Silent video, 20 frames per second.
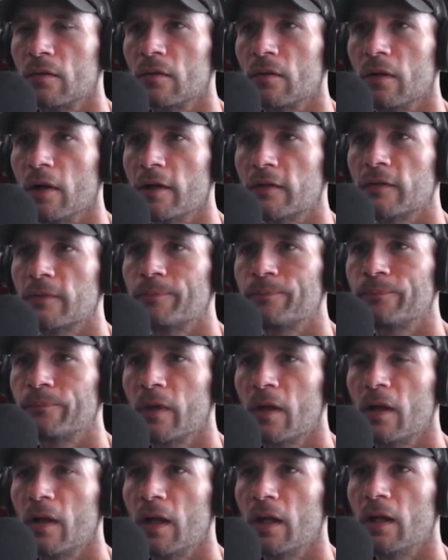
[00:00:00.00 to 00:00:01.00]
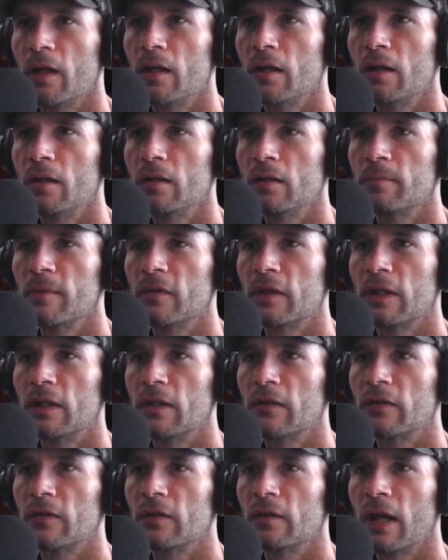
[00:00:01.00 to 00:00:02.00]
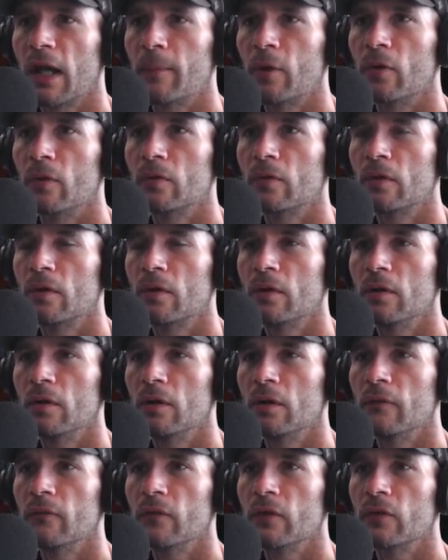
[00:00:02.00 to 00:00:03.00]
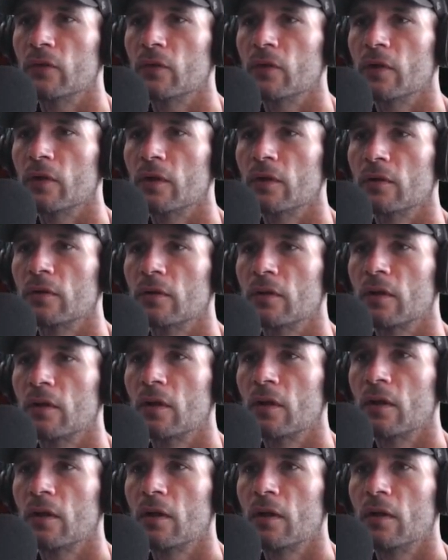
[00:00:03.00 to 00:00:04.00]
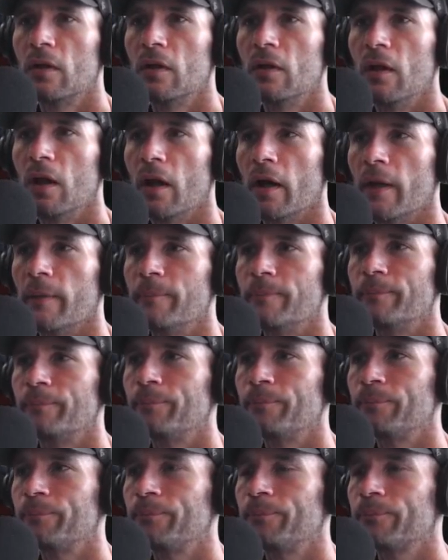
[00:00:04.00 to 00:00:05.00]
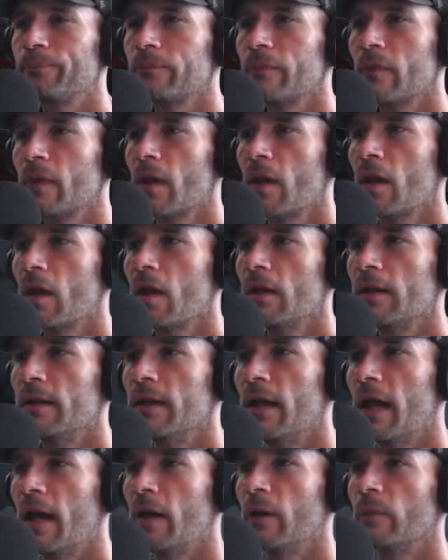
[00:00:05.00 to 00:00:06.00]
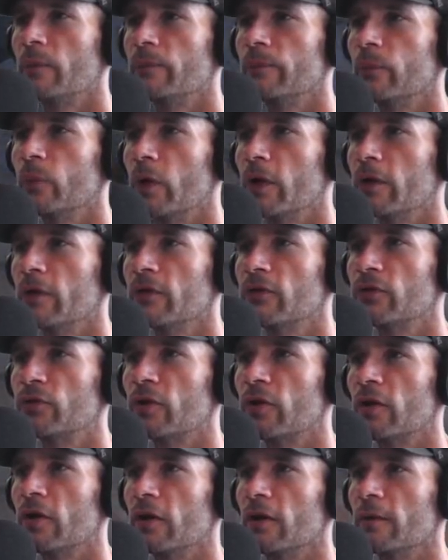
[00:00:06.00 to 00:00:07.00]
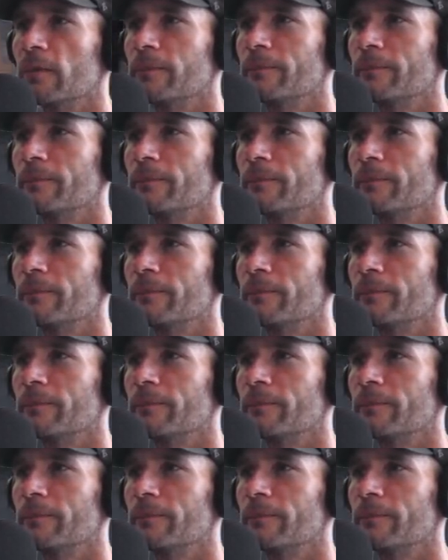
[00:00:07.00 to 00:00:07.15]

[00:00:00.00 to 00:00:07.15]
Alright. Aid, miscellaneous, ammo. Inventory. Alright. Now, where is Strong?